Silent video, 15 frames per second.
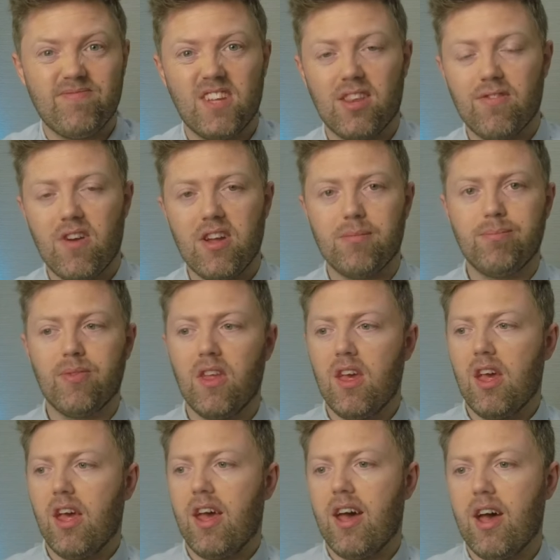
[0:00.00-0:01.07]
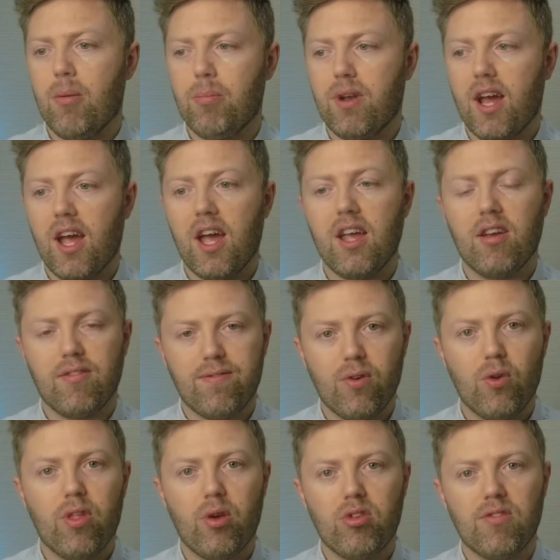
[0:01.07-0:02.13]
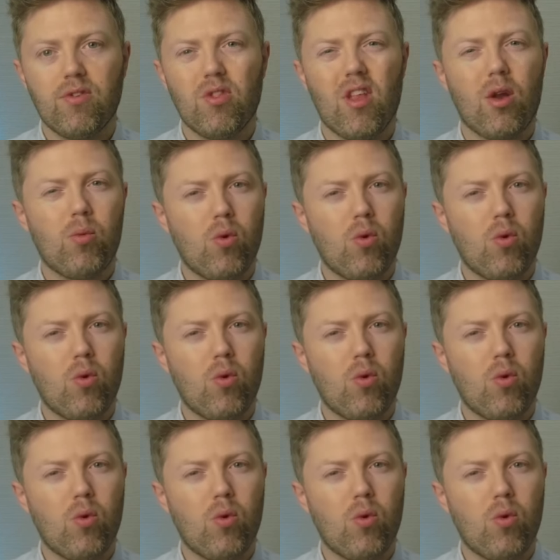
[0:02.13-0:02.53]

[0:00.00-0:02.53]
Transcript: It's fine. But for those of you that are